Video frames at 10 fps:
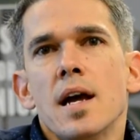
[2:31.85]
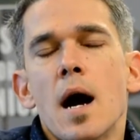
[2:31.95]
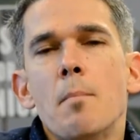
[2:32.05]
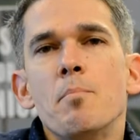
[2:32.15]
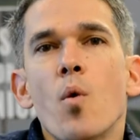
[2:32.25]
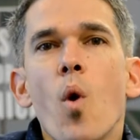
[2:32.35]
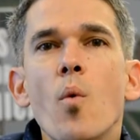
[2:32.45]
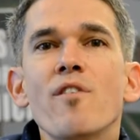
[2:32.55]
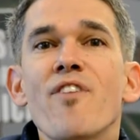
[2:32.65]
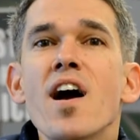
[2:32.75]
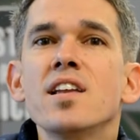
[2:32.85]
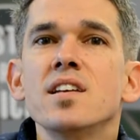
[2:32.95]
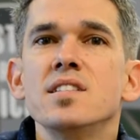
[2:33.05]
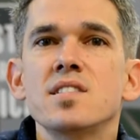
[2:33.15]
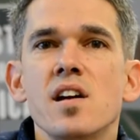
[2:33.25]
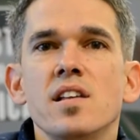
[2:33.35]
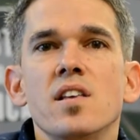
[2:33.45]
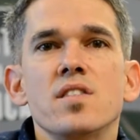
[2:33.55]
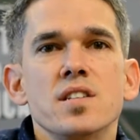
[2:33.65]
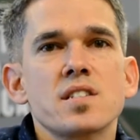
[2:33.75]
But what we find in
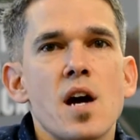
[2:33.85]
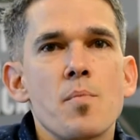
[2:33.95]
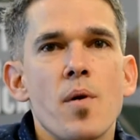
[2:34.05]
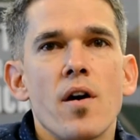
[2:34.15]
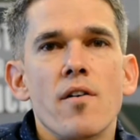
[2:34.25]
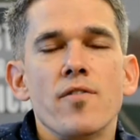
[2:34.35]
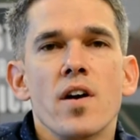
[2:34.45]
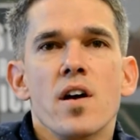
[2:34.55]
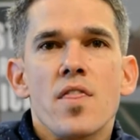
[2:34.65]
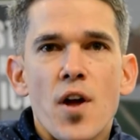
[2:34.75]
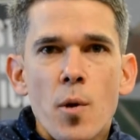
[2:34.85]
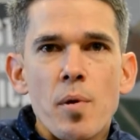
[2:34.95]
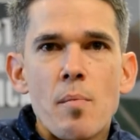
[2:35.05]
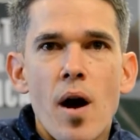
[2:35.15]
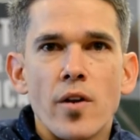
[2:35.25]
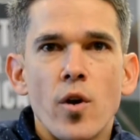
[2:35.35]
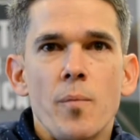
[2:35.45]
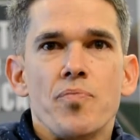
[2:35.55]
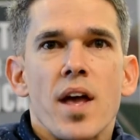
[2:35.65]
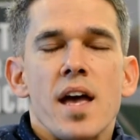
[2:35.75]
studying this type of therapy
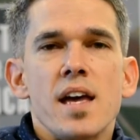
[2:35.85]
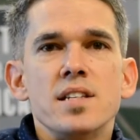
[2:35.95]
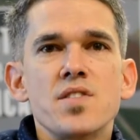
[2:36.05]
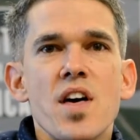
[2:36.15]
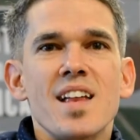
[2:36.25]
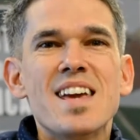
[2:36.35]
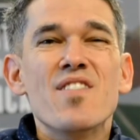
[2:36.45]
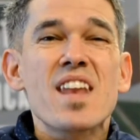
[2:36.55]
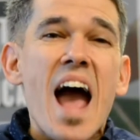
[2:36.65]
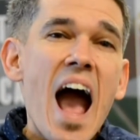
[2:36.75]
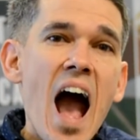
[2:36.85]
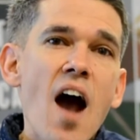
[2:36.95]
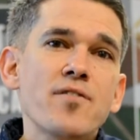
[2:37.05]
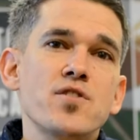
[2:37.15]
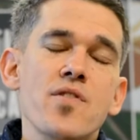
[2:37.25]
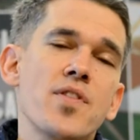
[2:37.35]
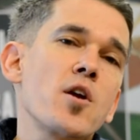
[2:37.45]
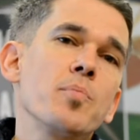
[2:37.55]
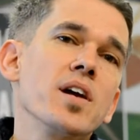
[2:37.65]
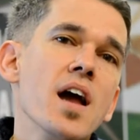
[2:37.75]
model is that even after
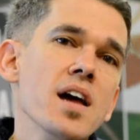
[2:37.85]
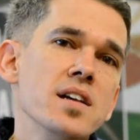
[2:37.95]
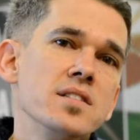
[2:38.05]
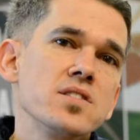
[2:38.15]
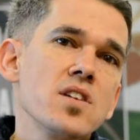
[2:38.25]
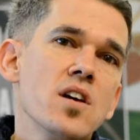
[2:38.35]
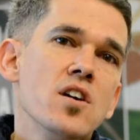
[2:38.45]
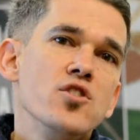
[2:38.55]
therapy ends,